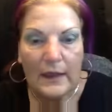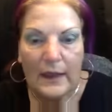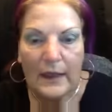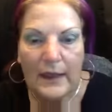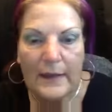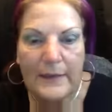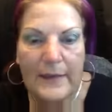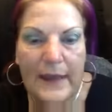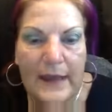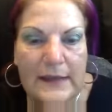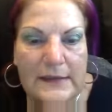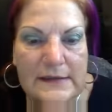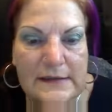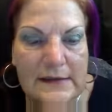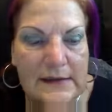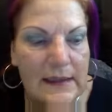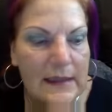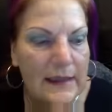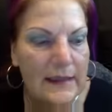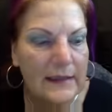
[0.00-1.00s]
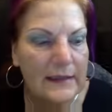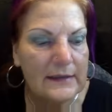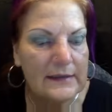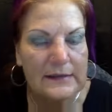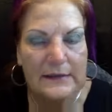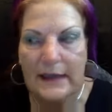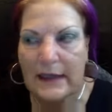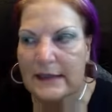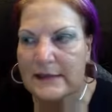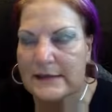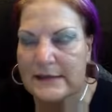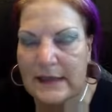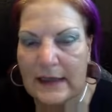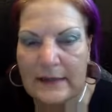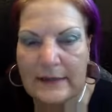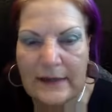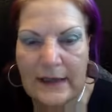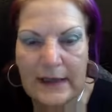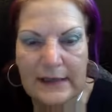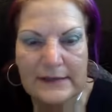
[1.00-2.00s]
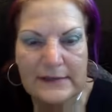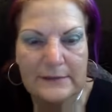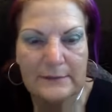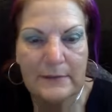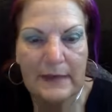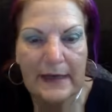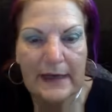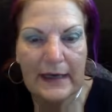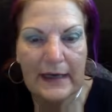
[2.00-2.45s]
And that's the end. That's my